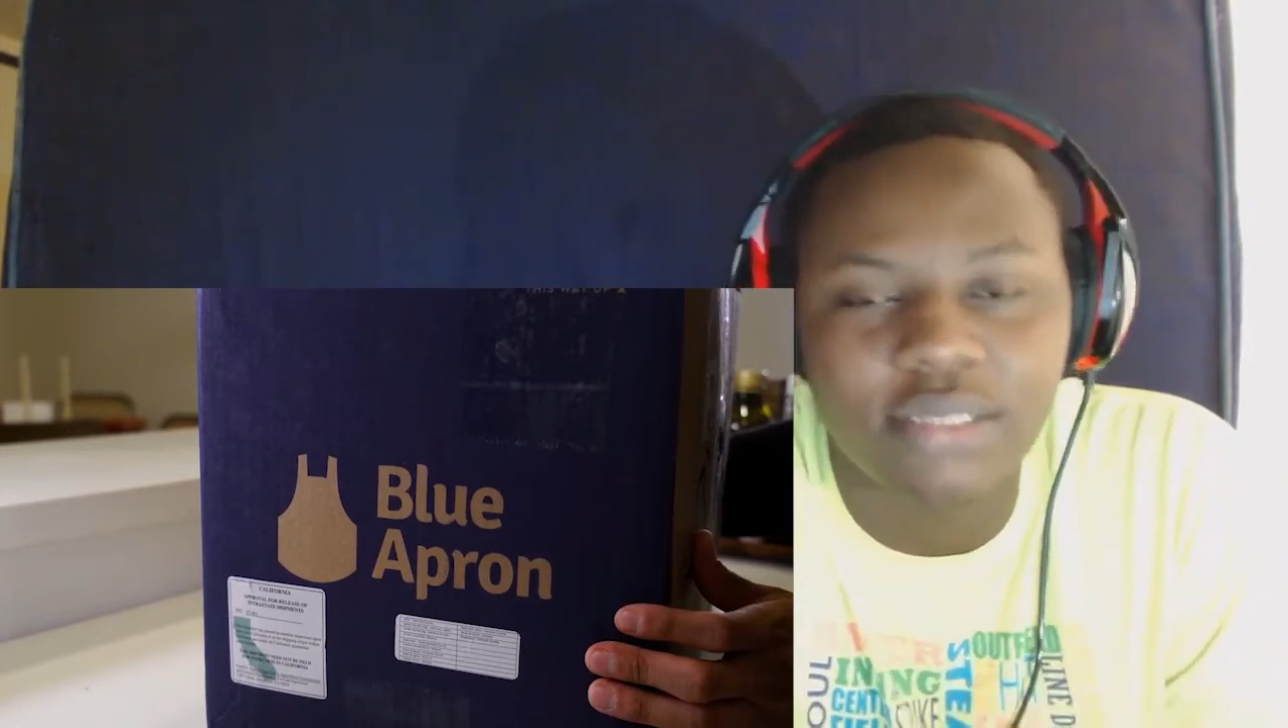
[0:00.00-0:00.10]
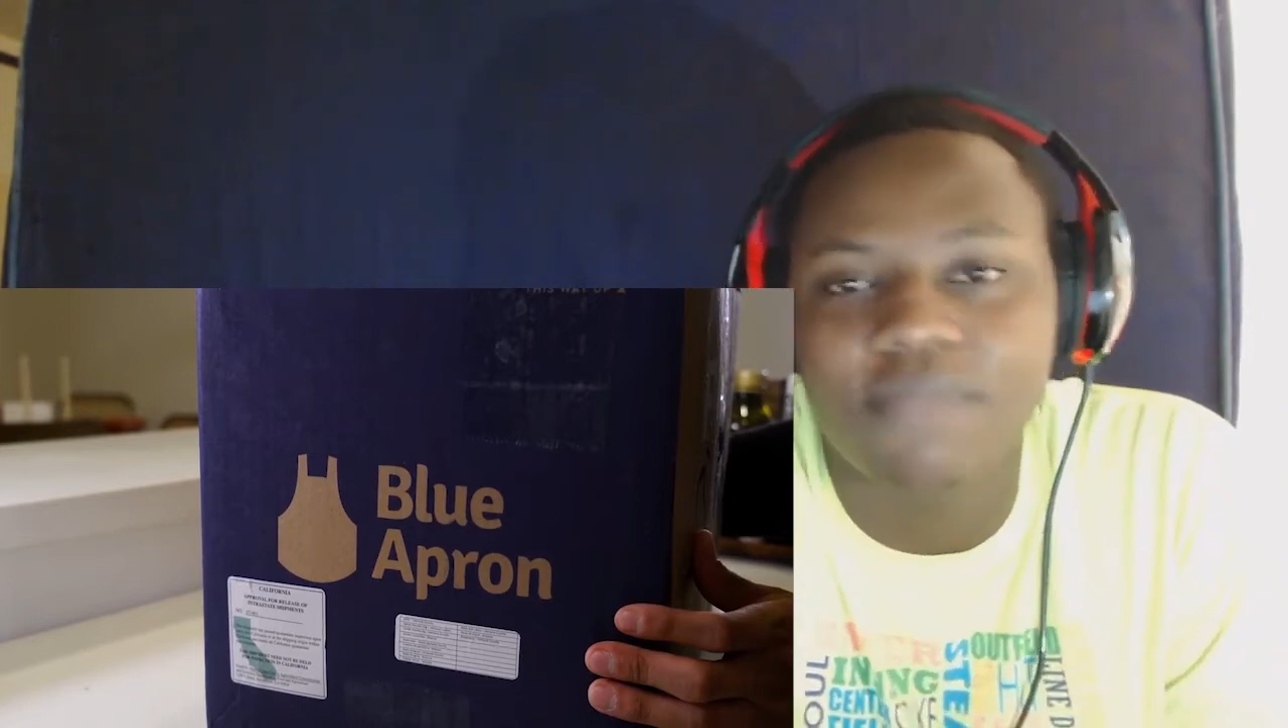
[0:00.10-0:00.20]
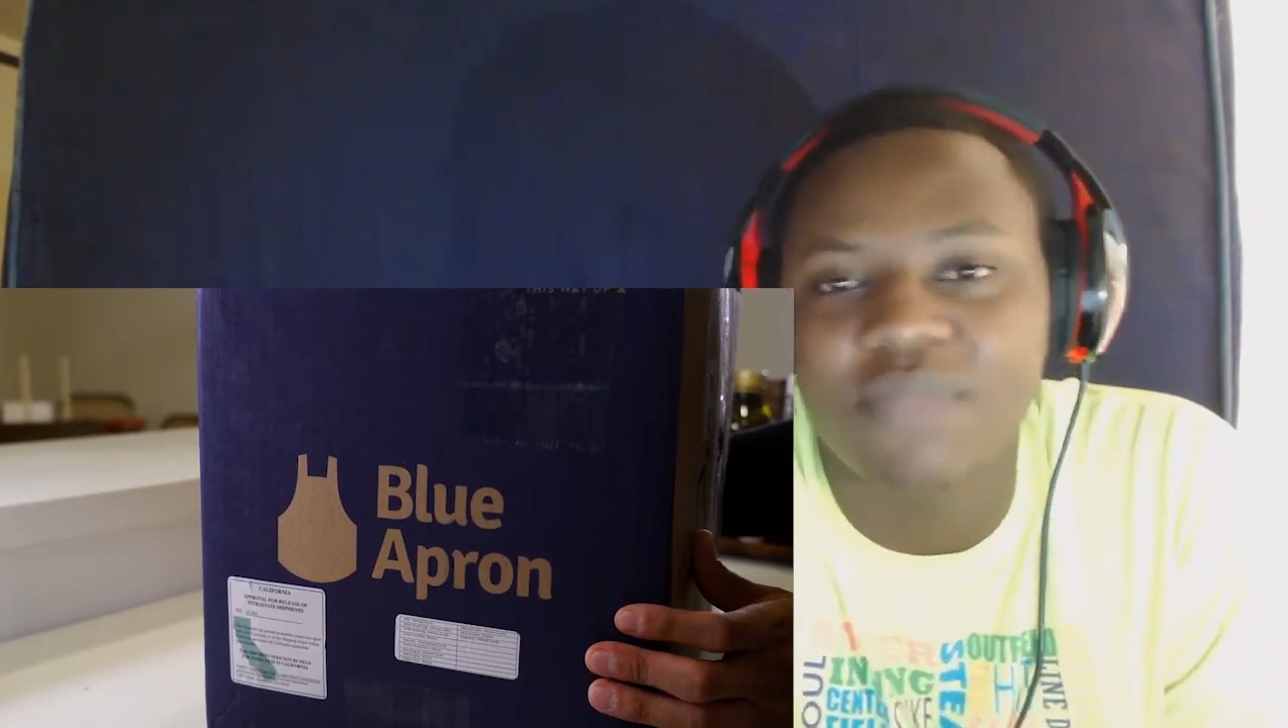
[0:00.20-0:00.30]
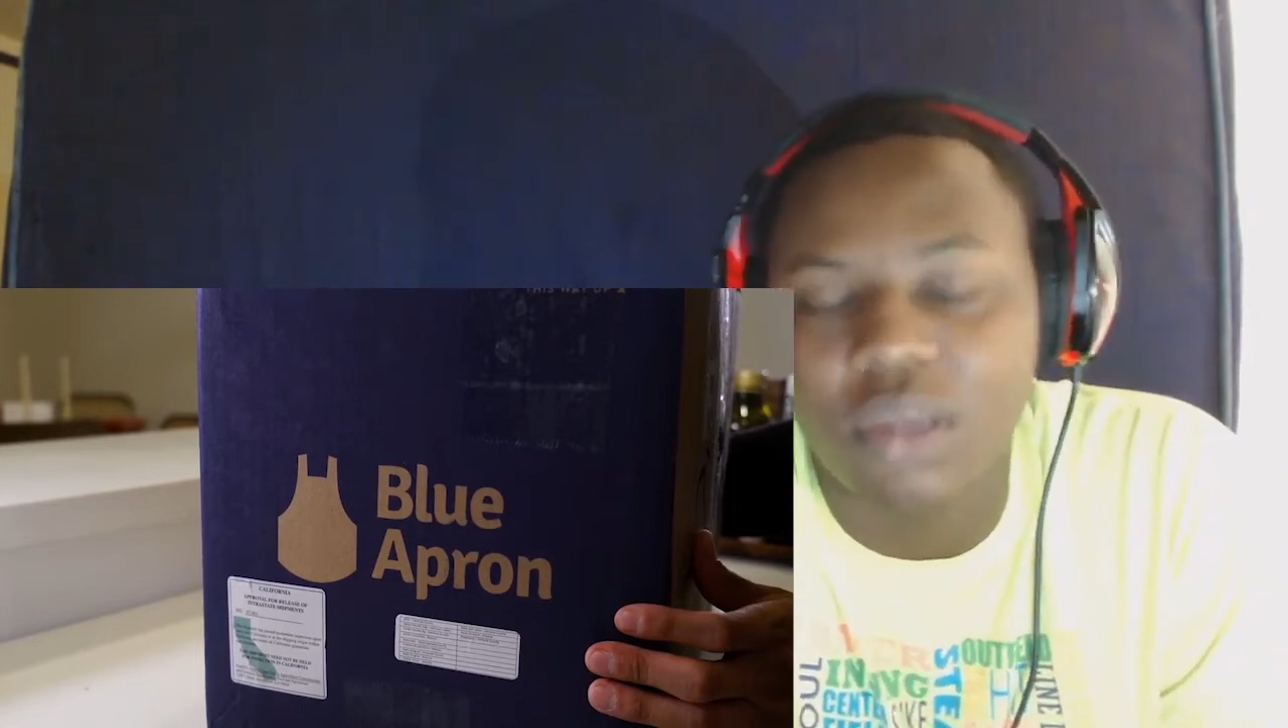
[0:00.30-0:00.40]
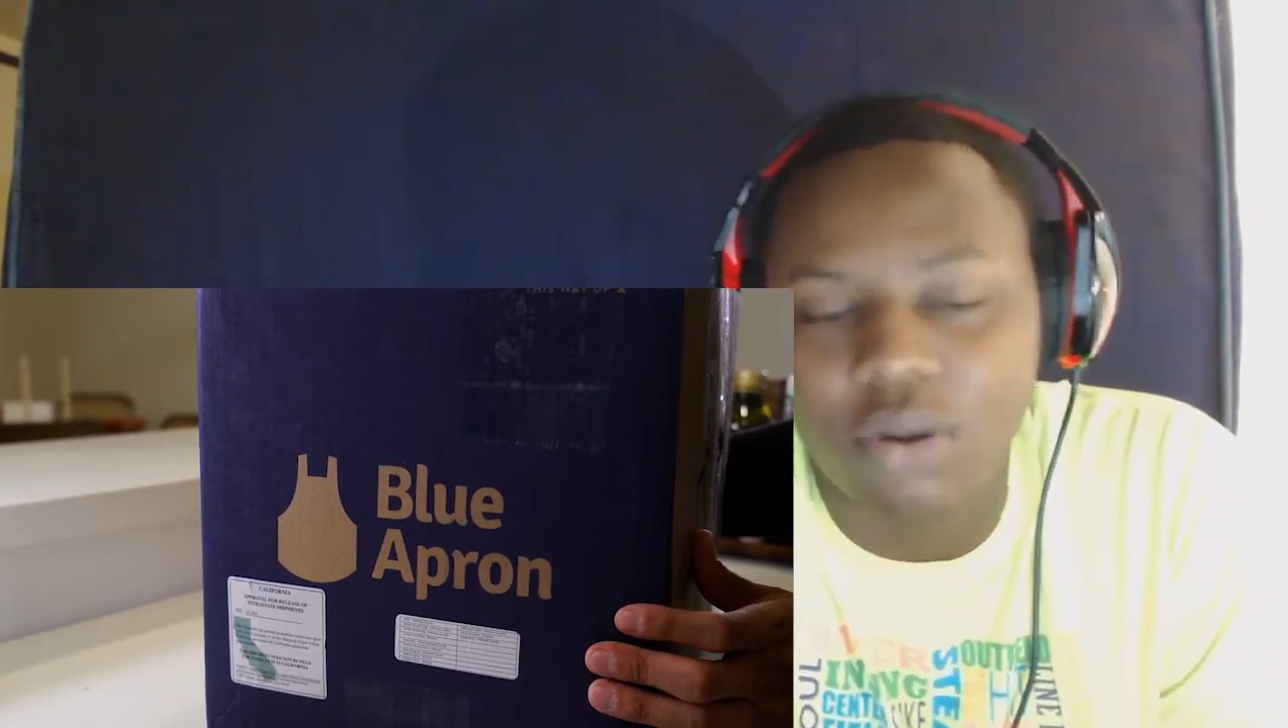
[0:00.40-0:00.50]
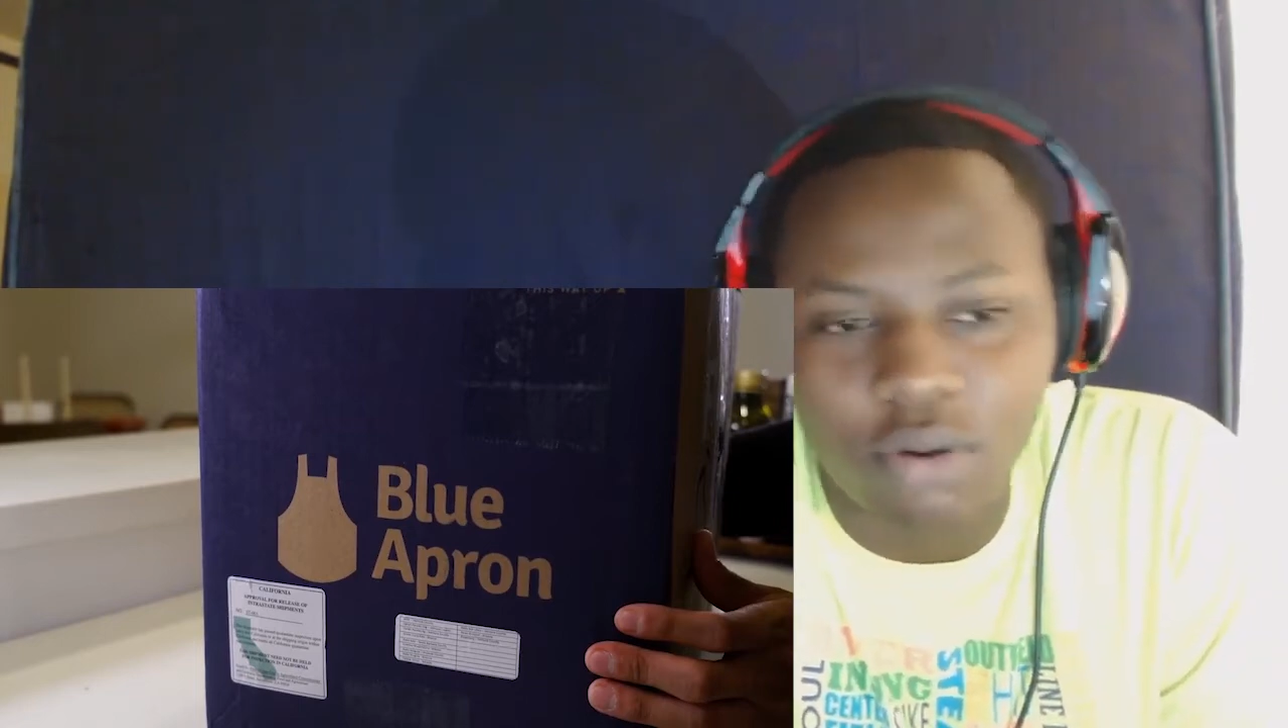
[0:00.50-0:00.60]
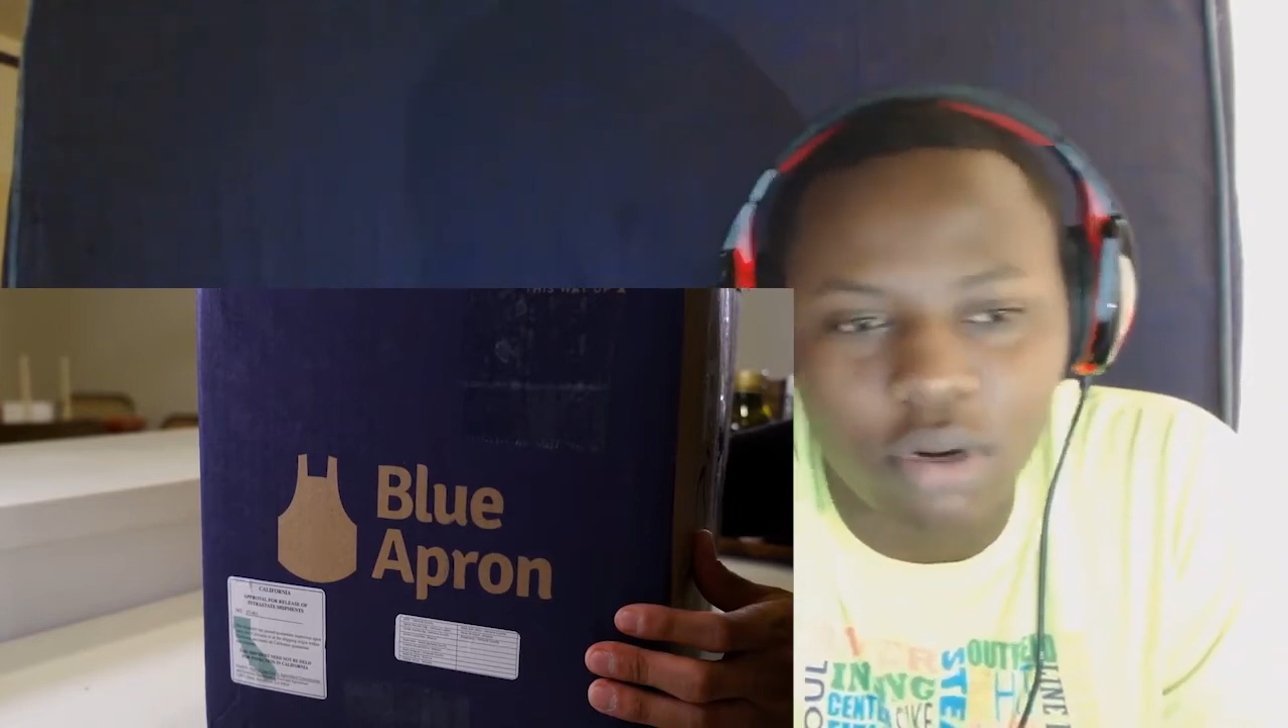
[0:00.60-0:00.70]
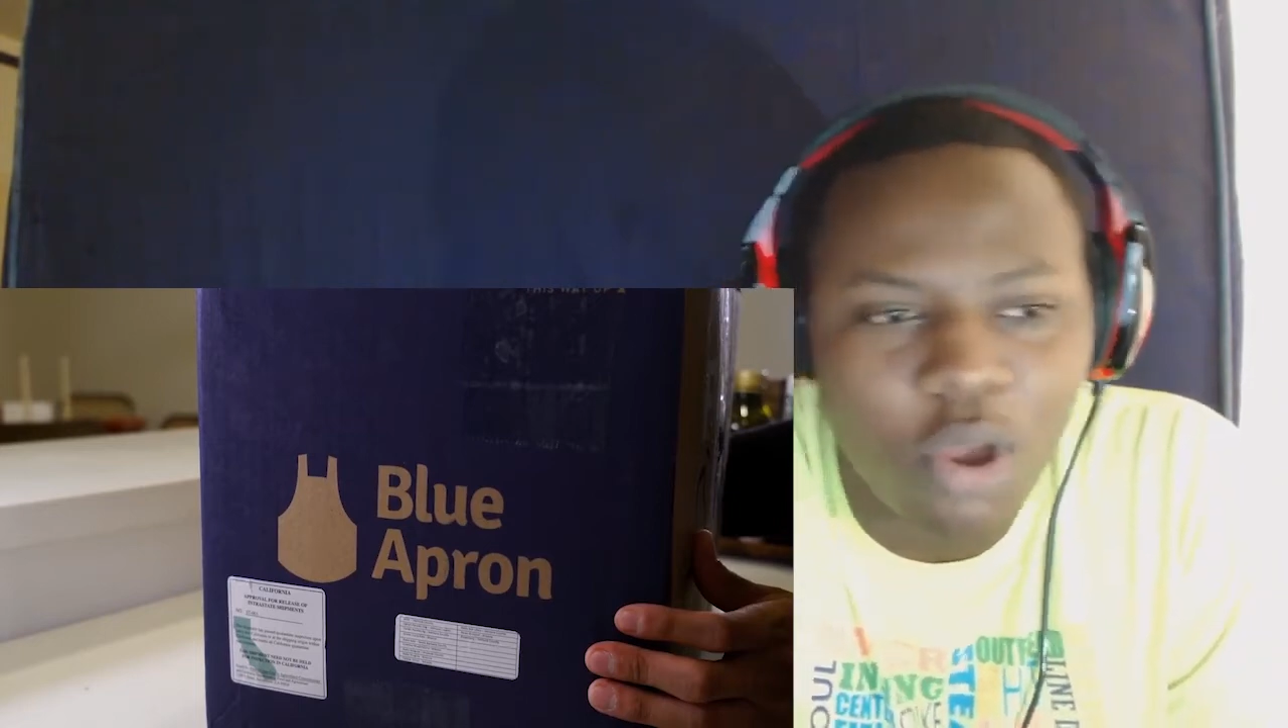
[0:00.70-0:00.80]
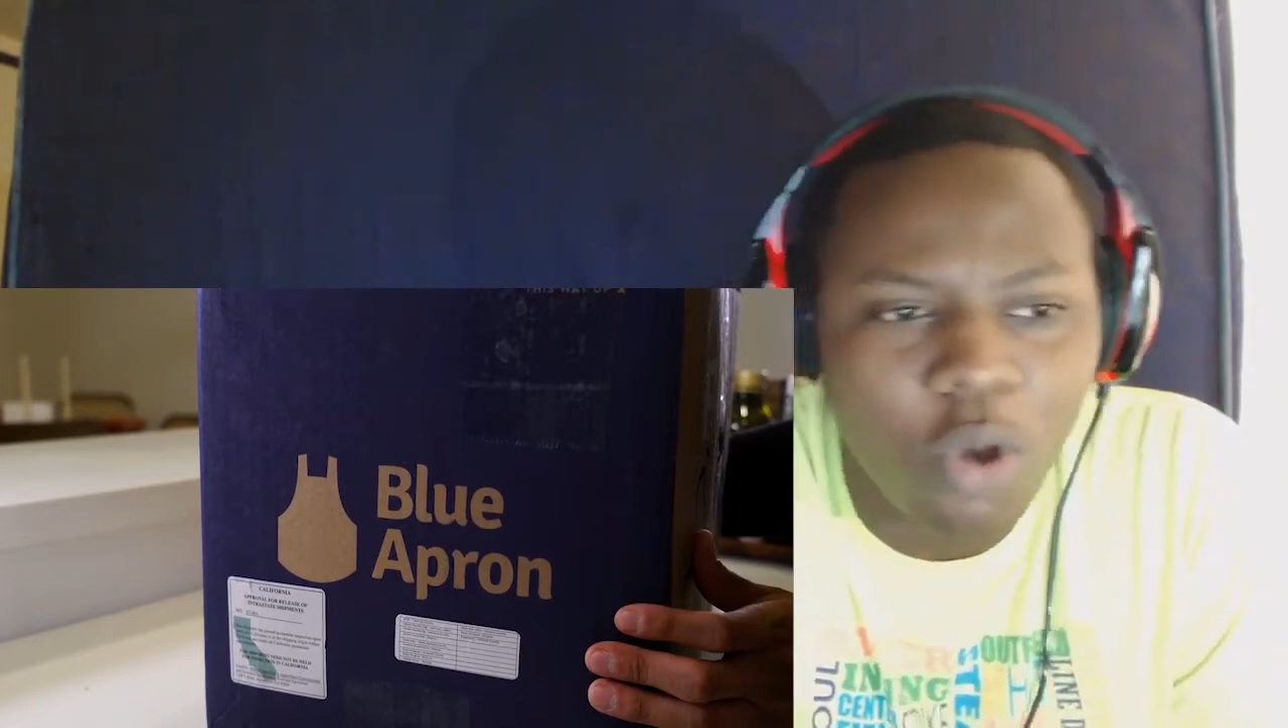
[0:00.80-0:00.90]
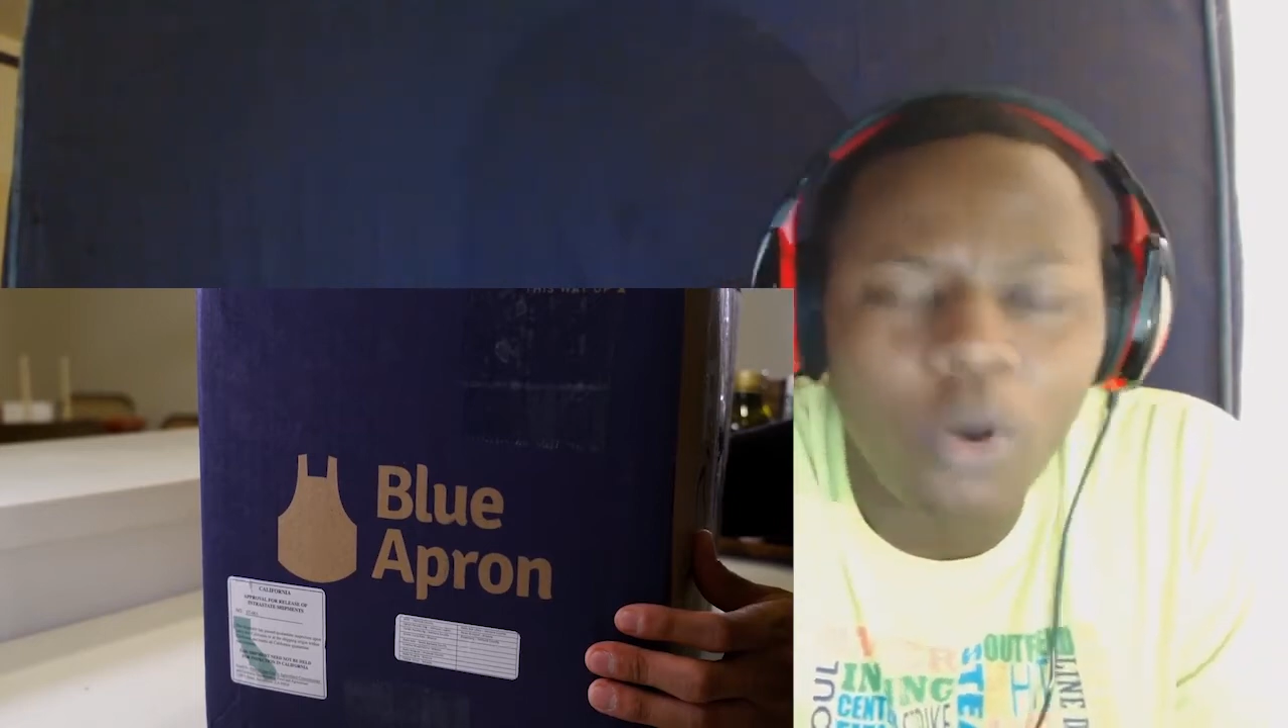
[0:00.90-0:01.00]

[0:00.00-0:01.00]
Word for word: something good.